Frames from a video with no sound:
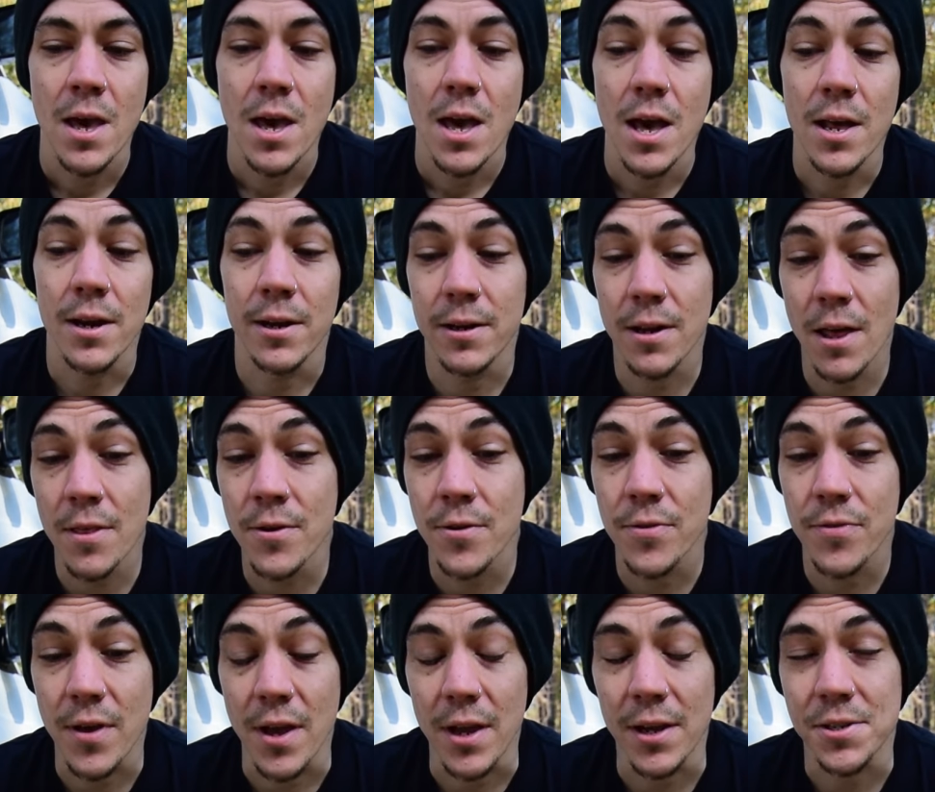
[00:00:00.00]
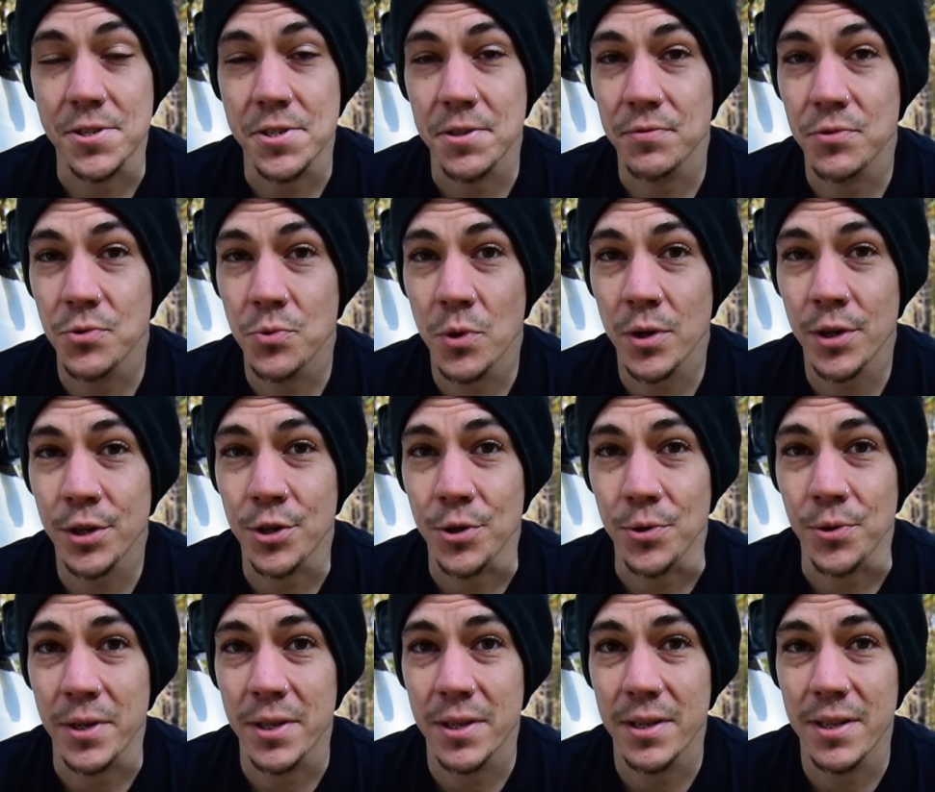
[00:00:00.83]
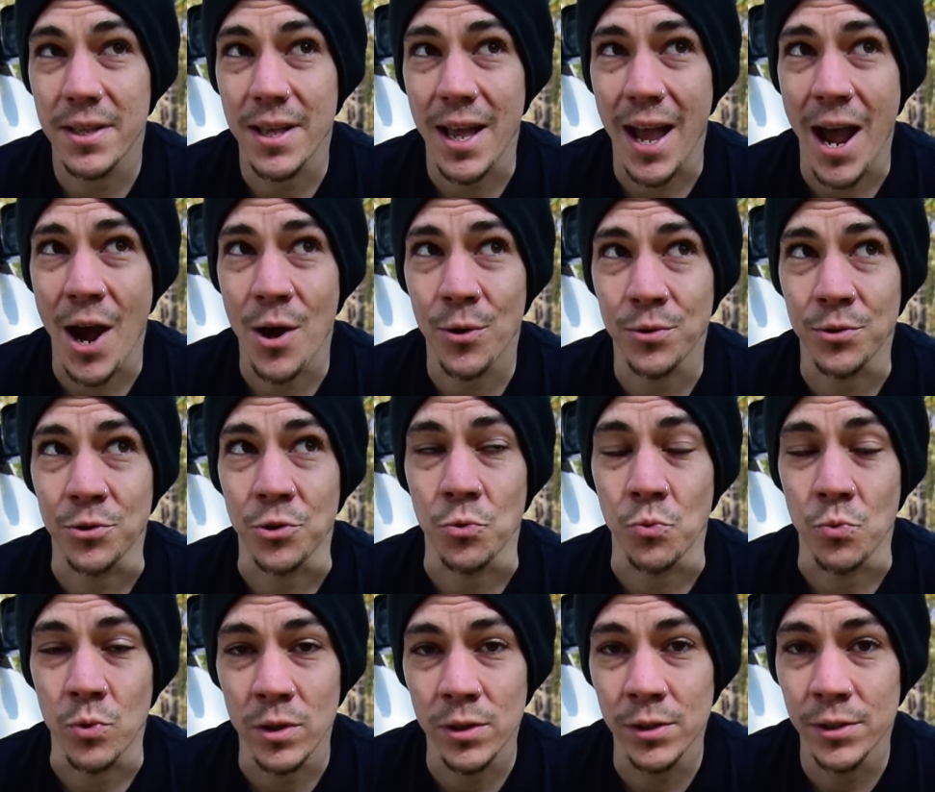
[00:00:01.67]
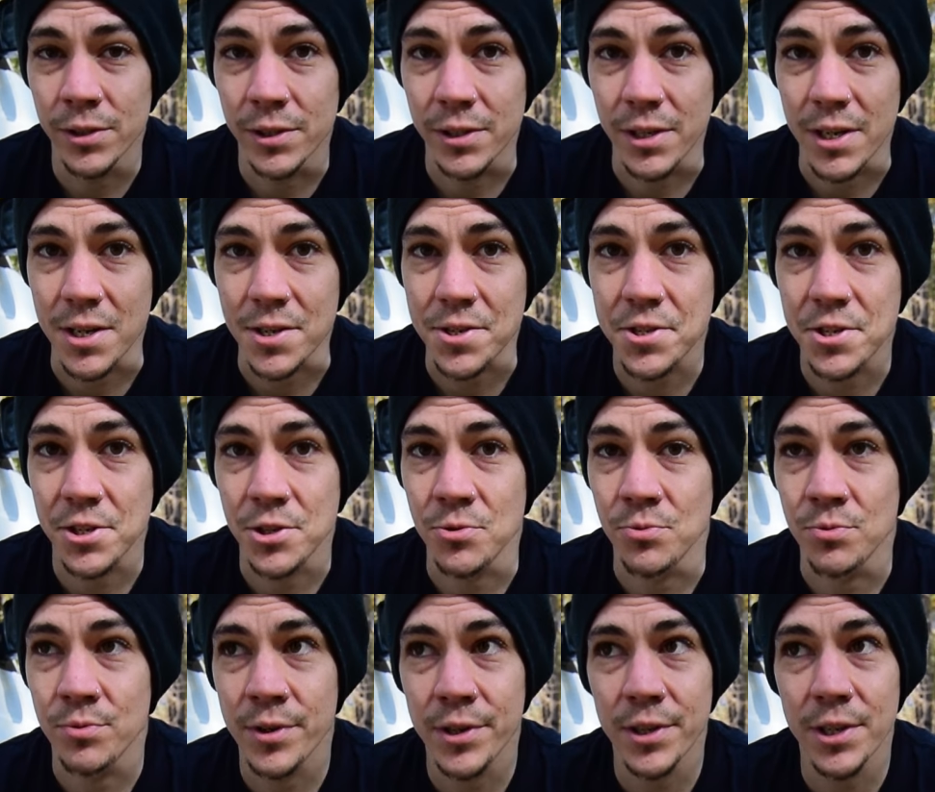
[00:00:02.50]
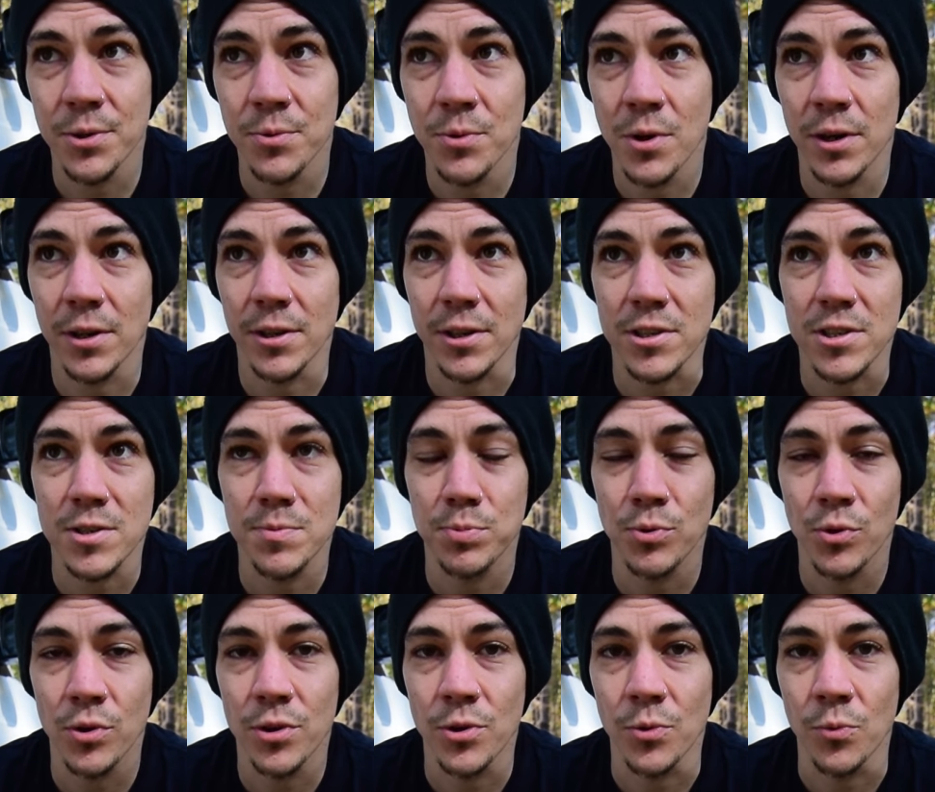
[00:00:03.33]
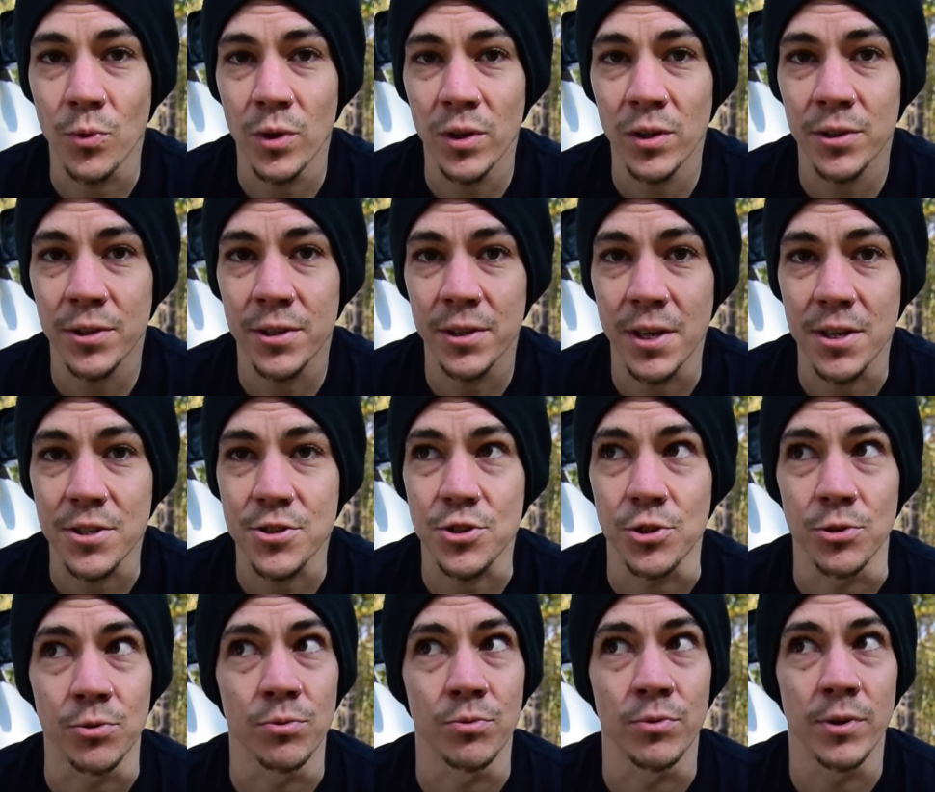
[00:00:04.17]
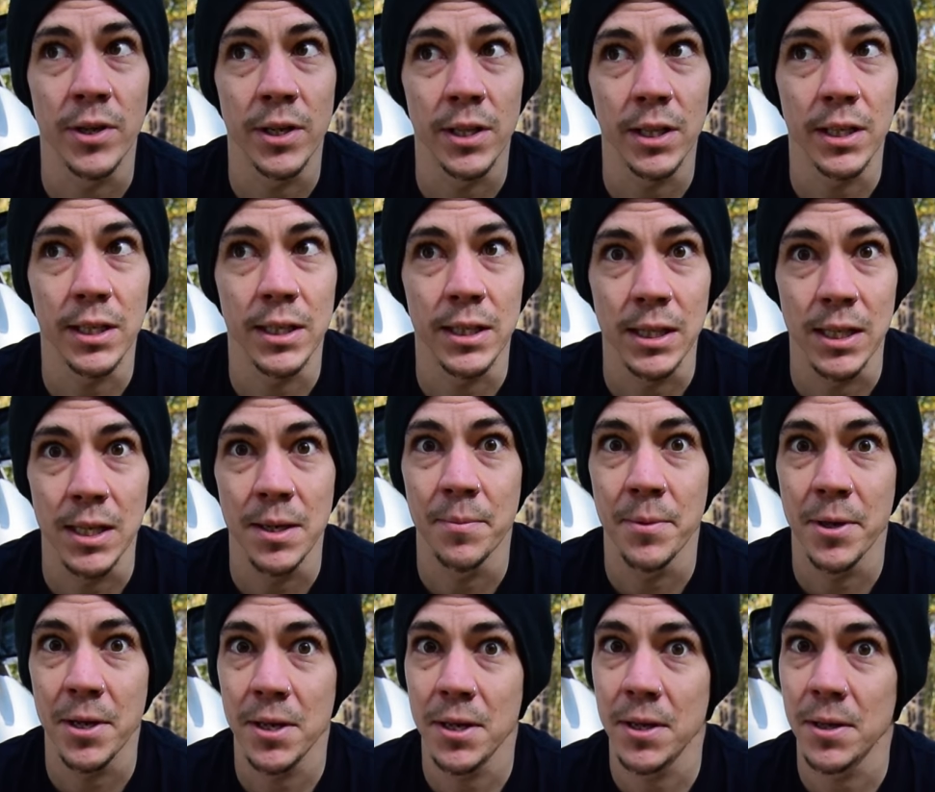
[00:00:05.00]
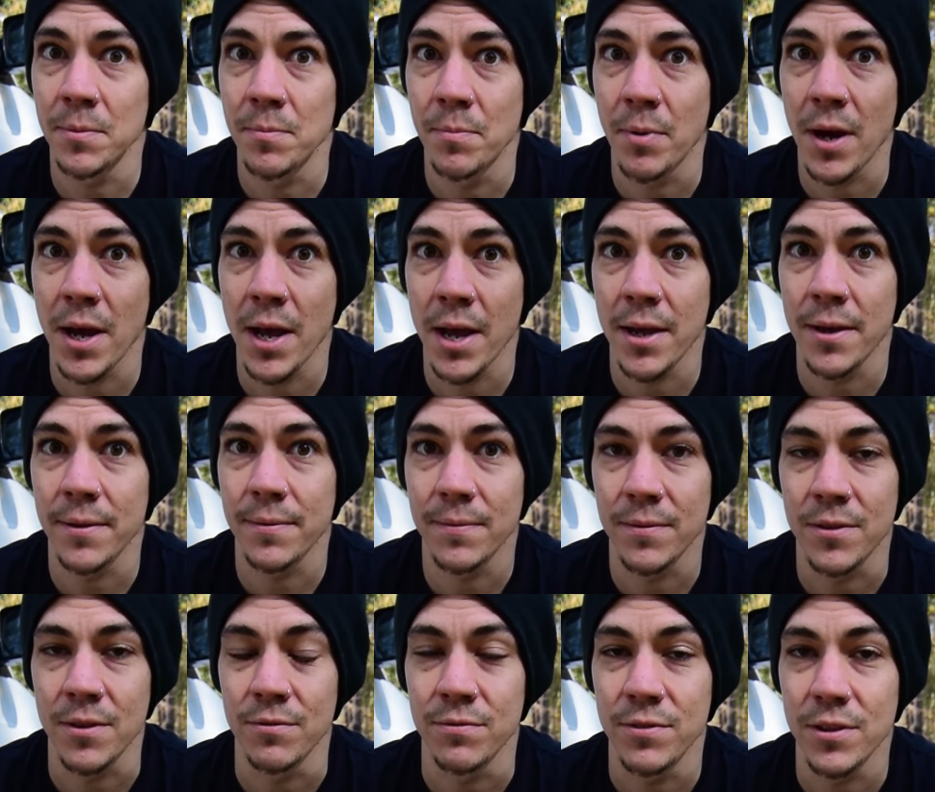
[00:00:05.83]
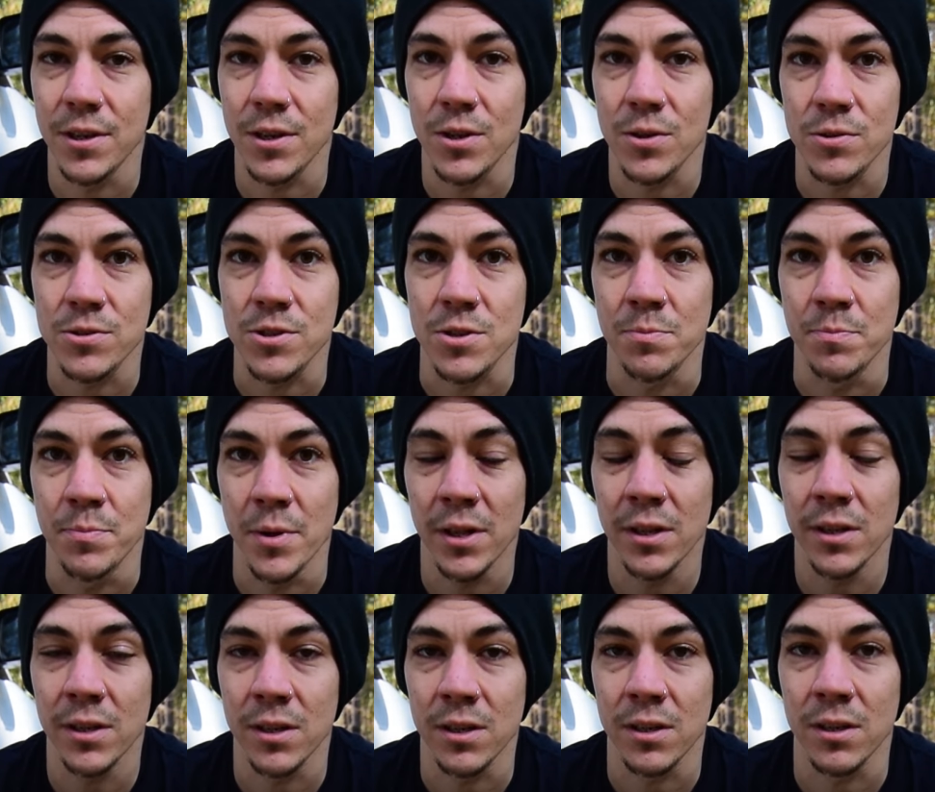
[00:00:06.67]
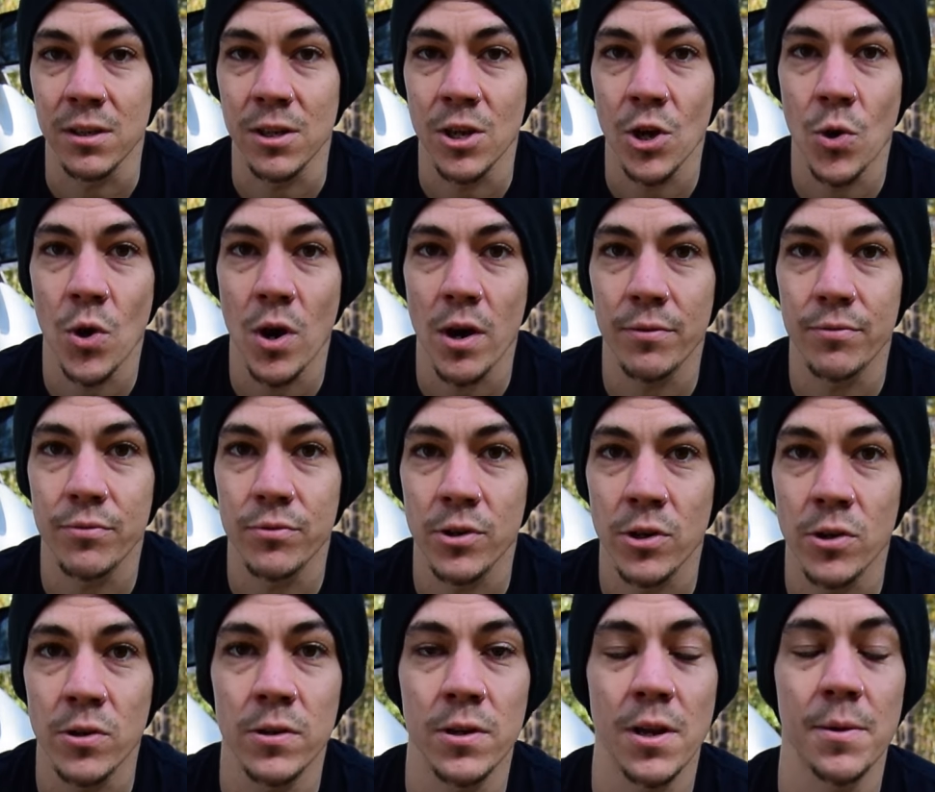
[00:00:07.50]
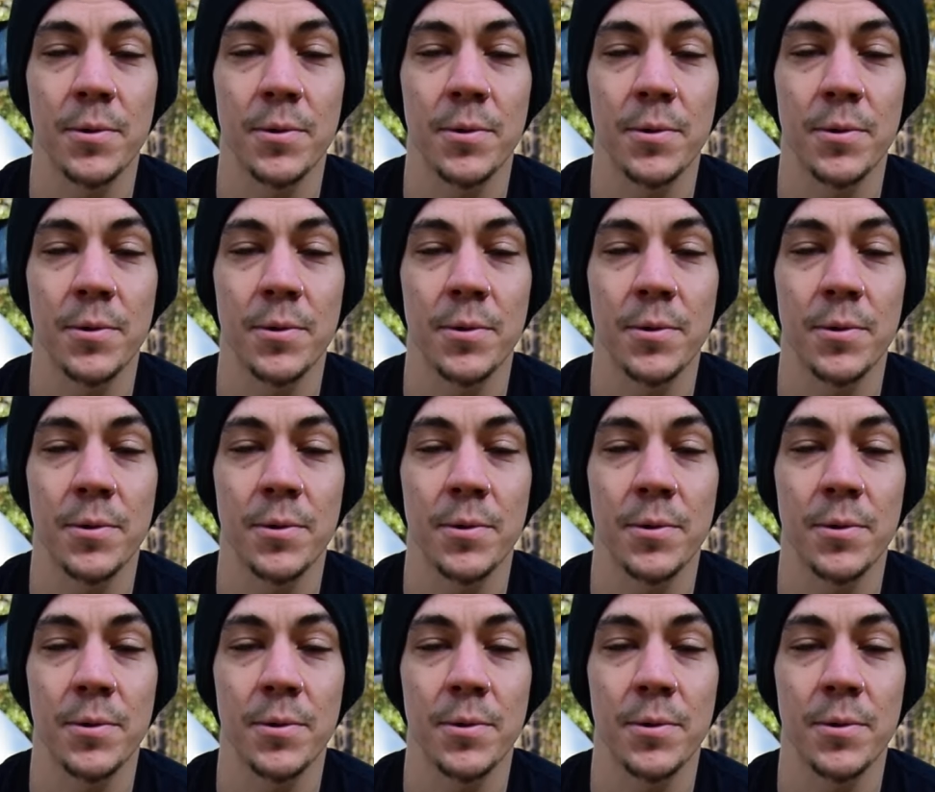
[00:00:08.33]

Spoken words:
And another thing is, if you want to go out in the wilderness and you really want to explore the wilderness, you're really limited by the vehicle's ability to go off-road.